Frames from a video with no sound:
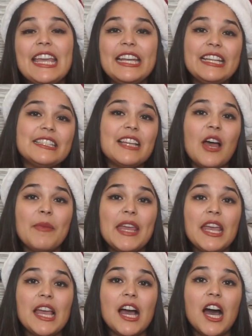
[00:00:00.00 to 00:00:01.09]
It is
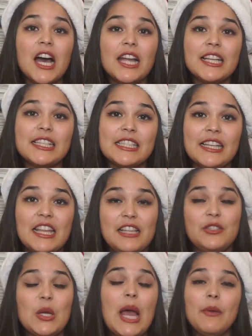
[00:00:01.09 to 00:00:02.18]
coming on
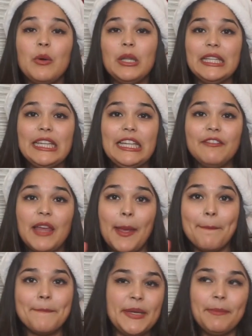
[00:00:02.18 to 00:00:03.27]
Sunday, so I will leave
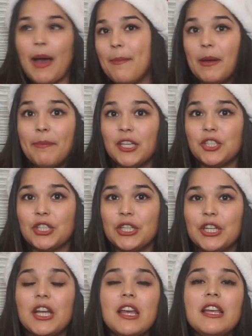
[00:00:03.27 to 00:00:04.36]
a pop-up
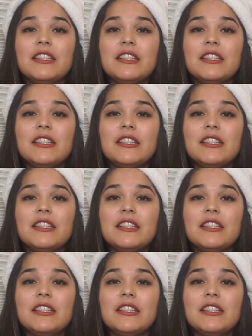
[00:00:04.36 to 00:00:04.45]
picture